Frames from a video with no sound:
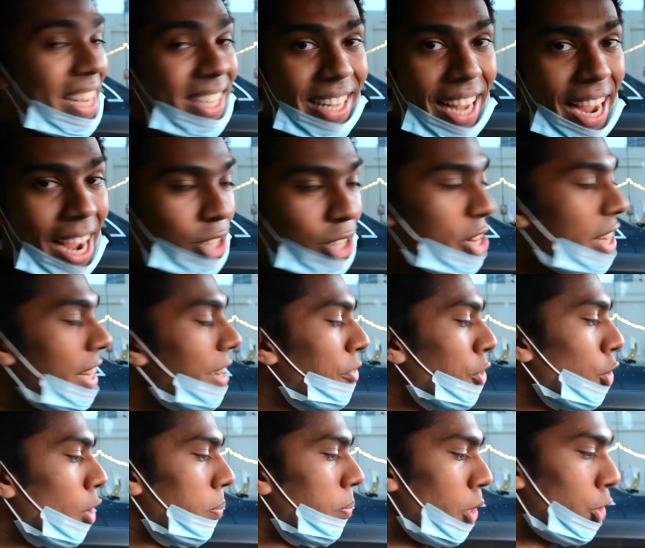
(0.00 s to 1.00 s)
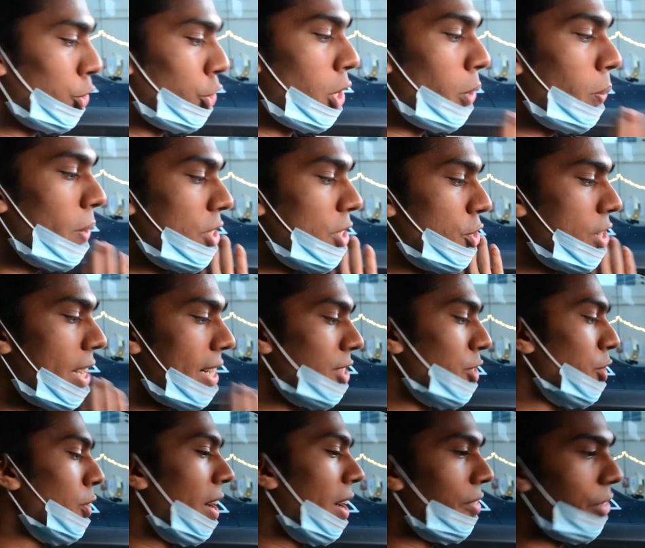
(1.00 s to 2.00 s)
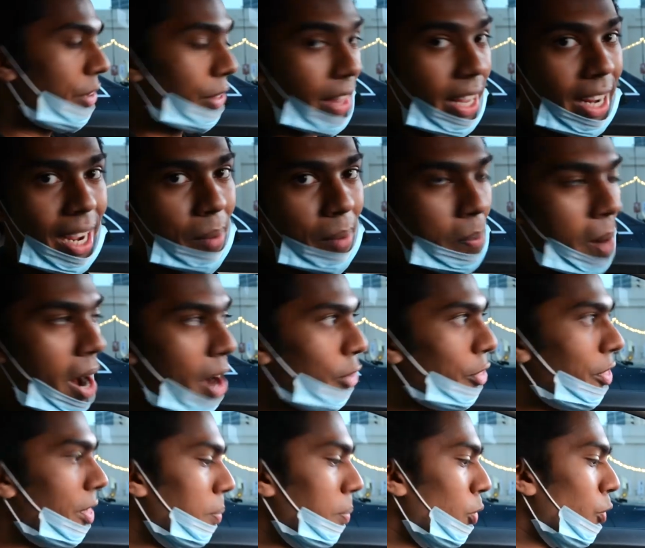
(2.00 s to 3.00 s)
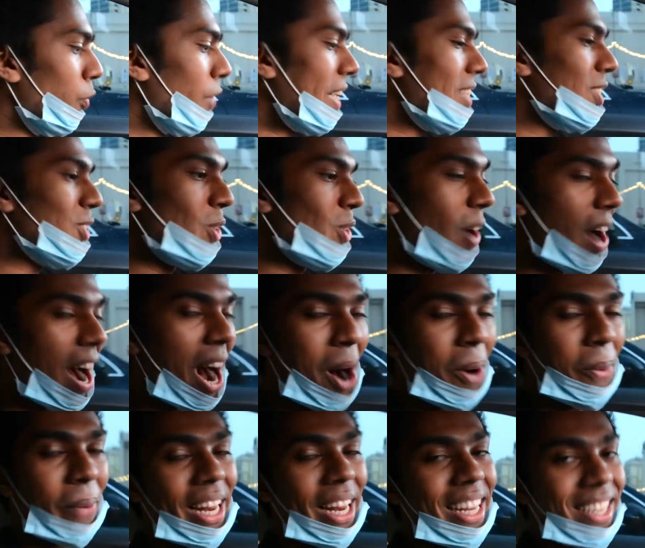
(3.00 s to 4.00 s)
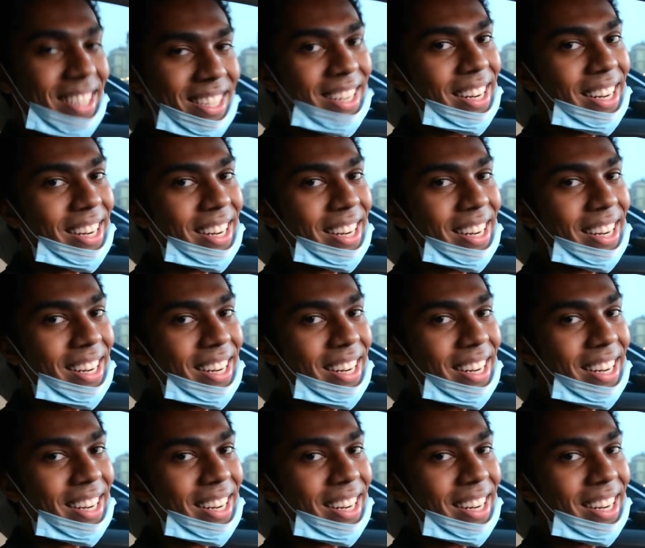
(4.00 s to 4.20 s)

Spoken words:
they actually give you a brochure which tells you everything about the movie. So how we listen